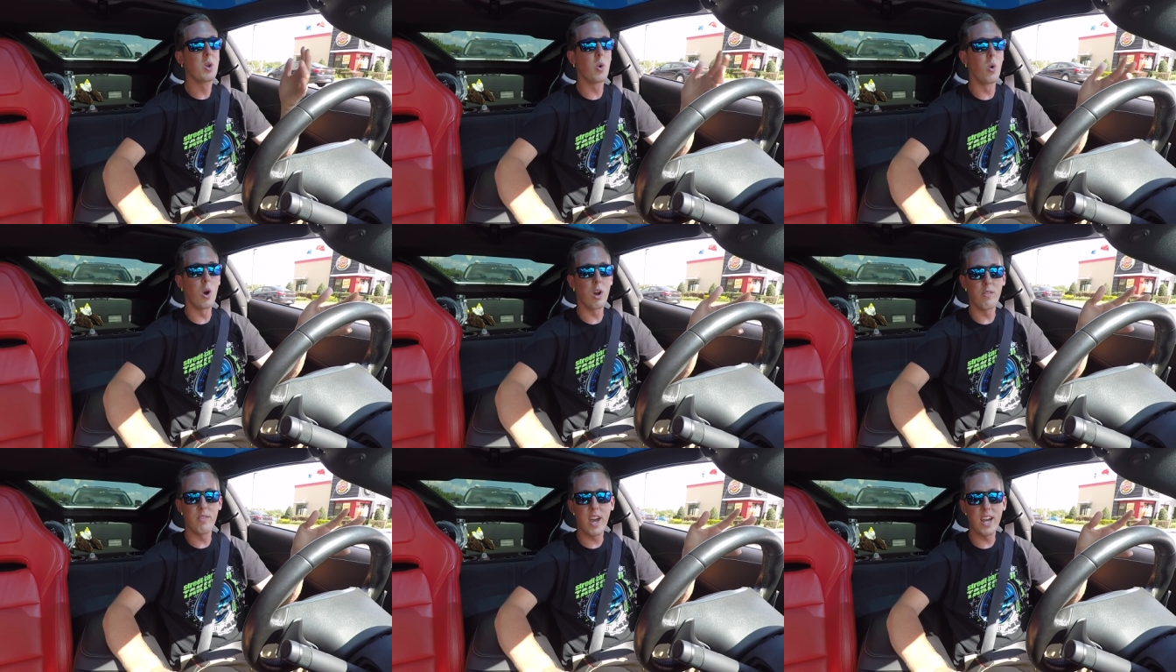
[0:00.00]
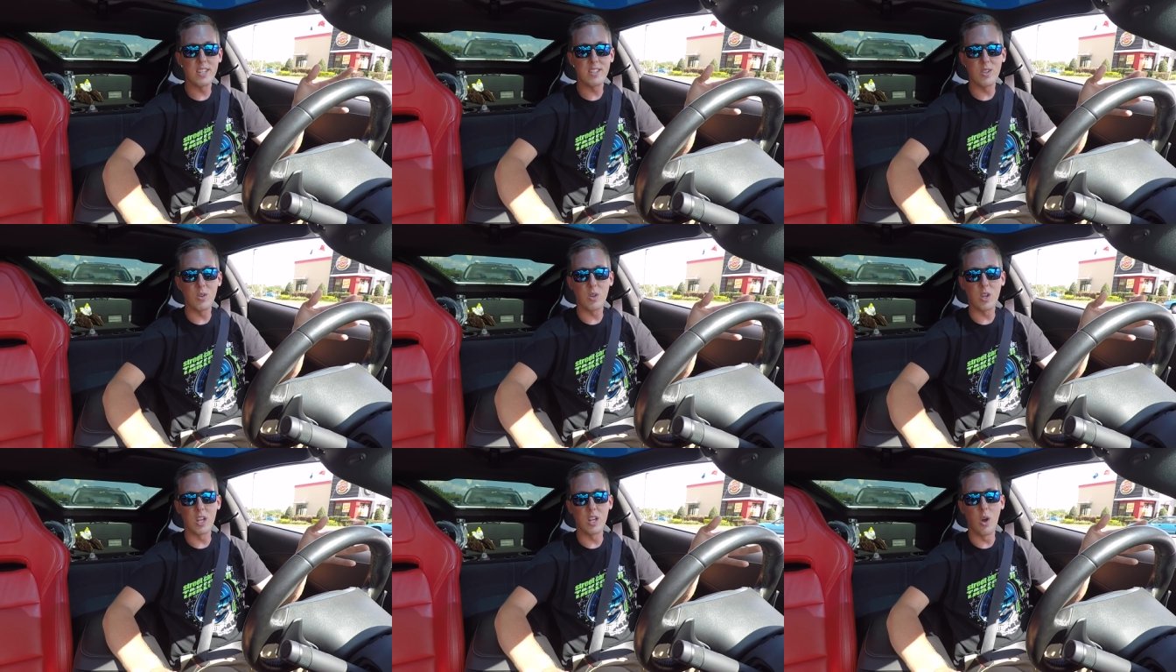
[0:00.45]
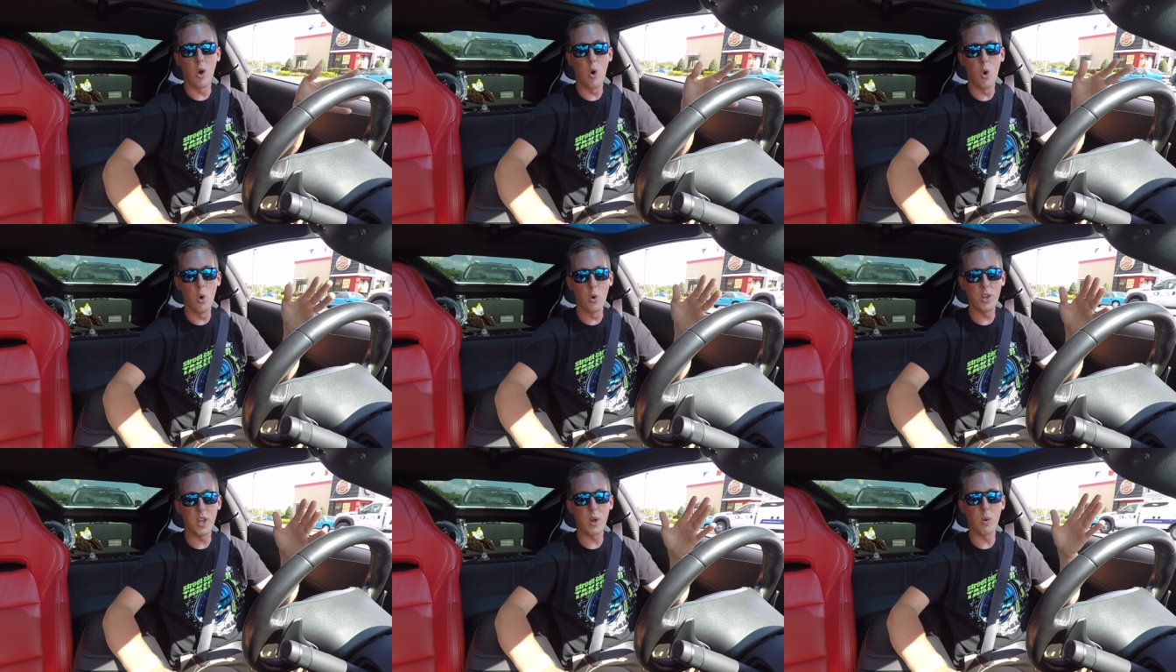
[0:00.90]
Corvettes, you can
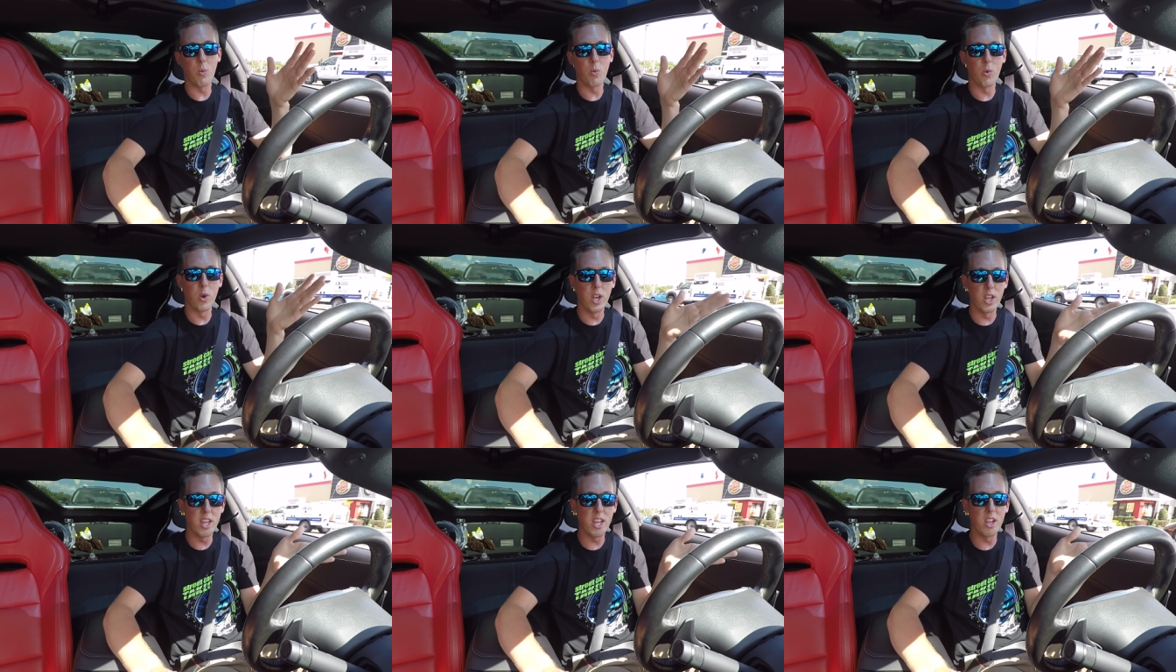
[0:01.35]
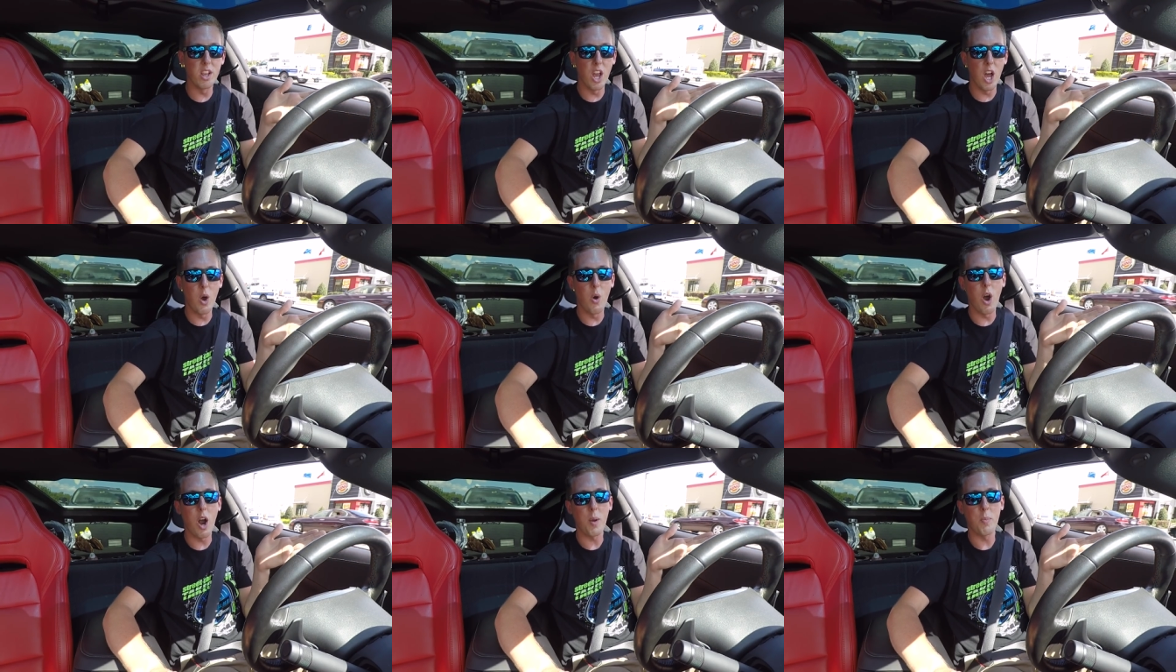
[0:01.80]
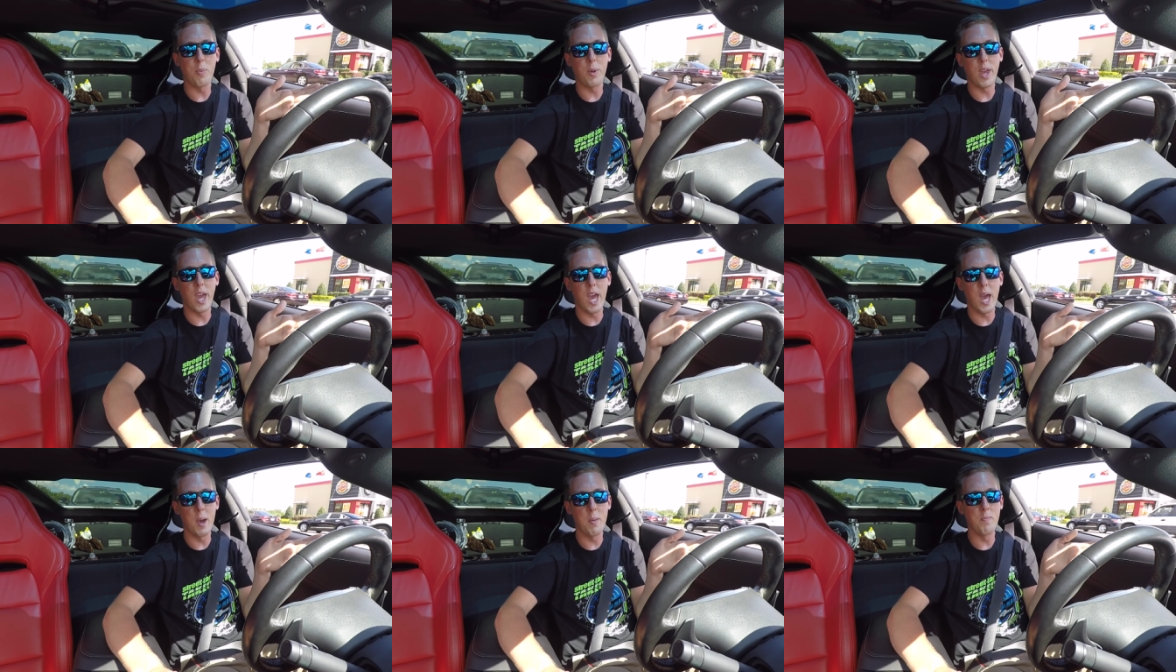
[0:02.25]
hold a really low
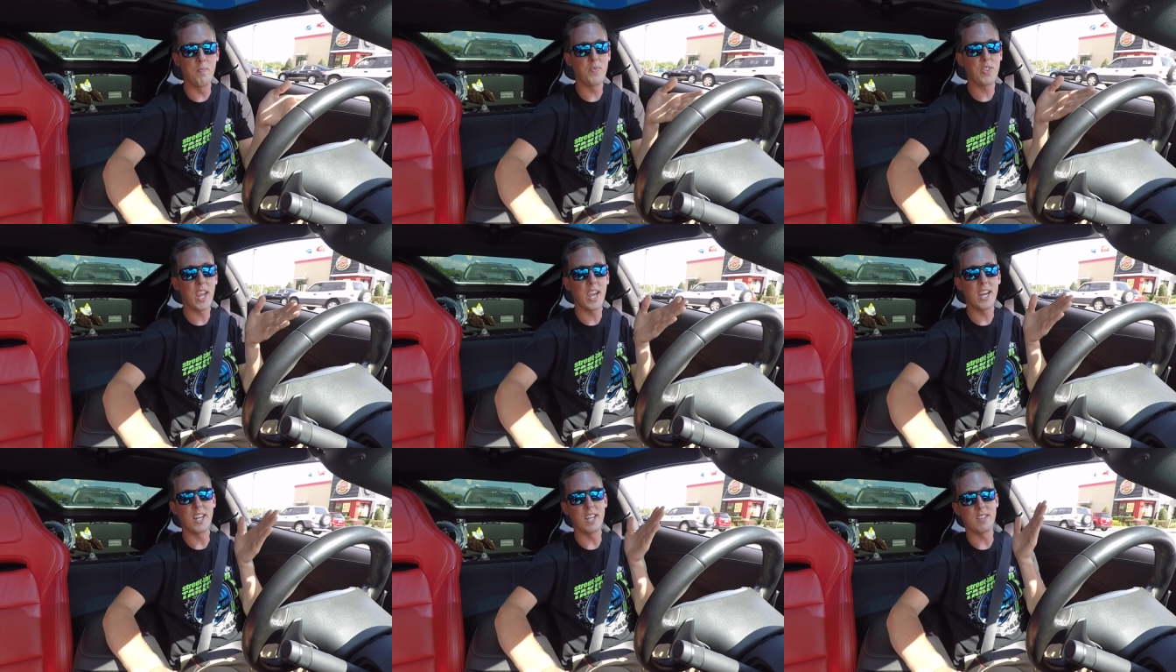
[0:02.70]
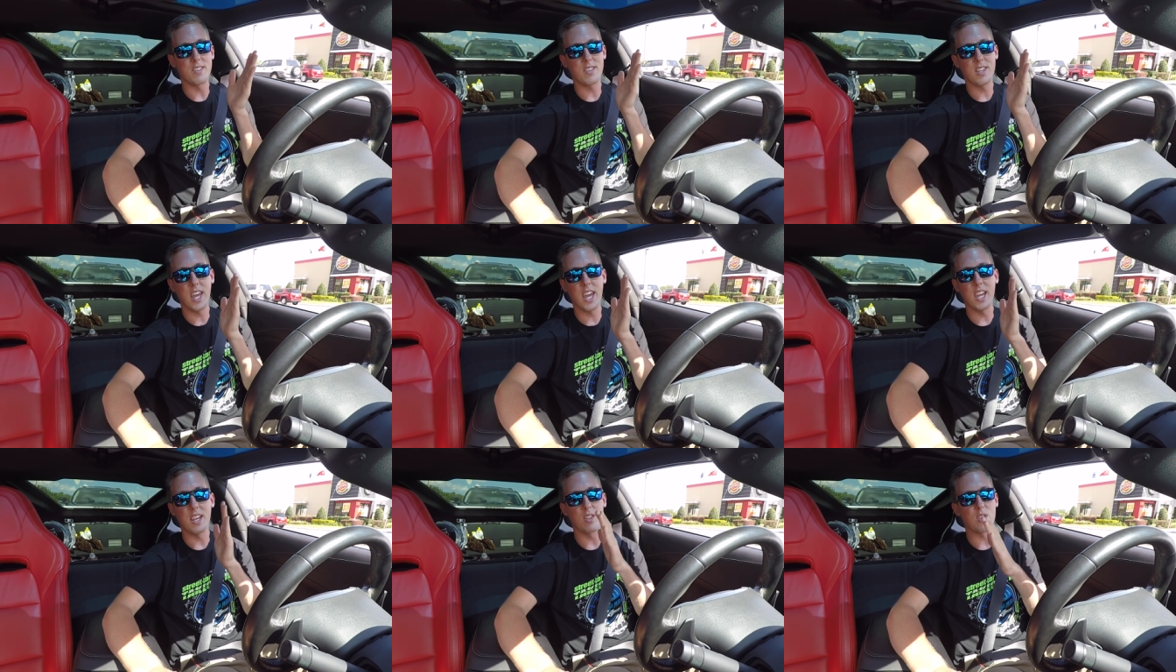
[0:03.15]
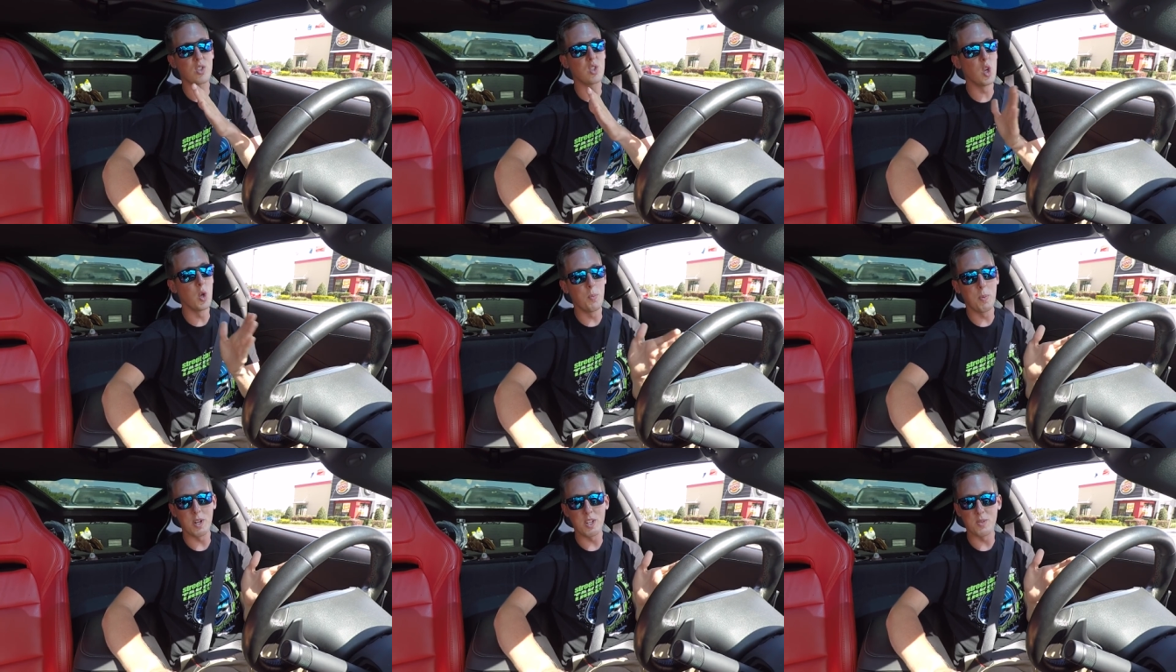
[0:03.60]
RPM and it stays
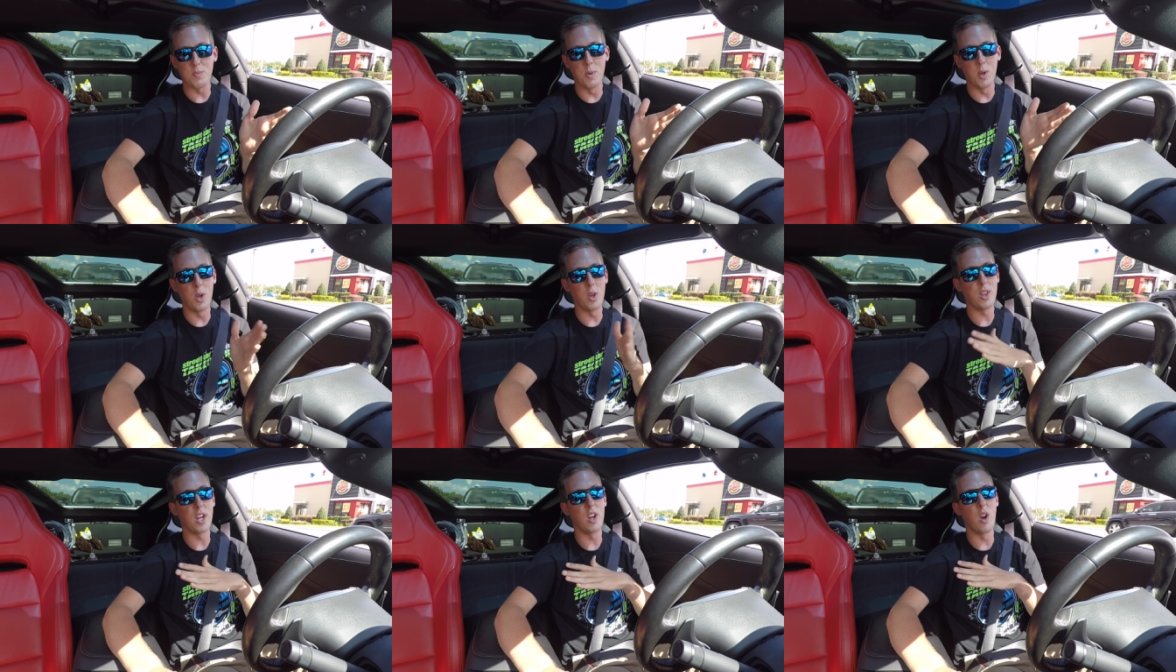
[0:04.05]
super smooth.